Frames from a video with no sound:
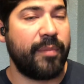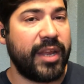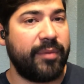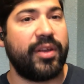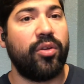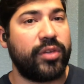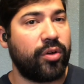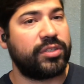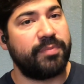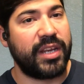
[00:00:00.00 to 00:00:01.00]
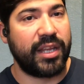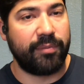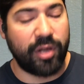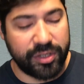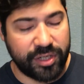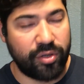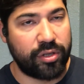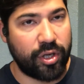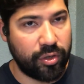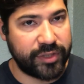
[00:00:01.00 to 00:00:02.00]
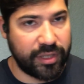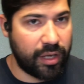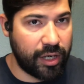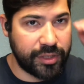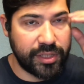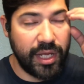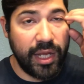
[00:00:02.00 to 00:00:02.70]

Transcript: medium could only go to medium, large can only go into large.